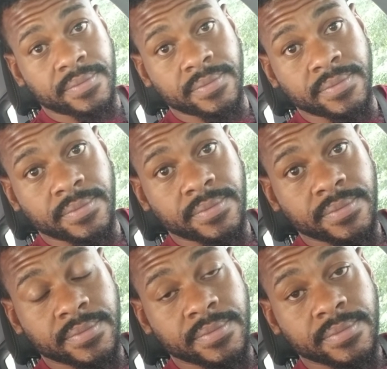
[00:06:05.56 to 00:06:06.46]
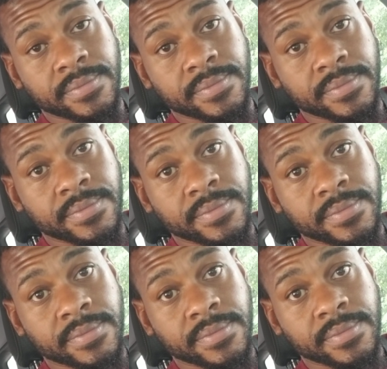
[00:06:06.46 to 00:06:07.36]

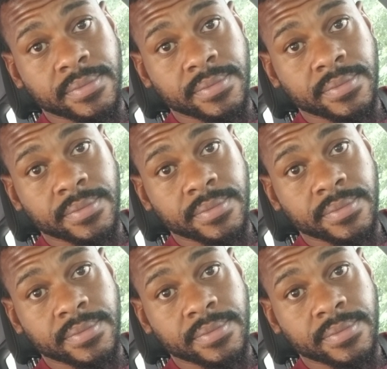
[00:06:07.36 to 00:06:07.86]
(no one is talking)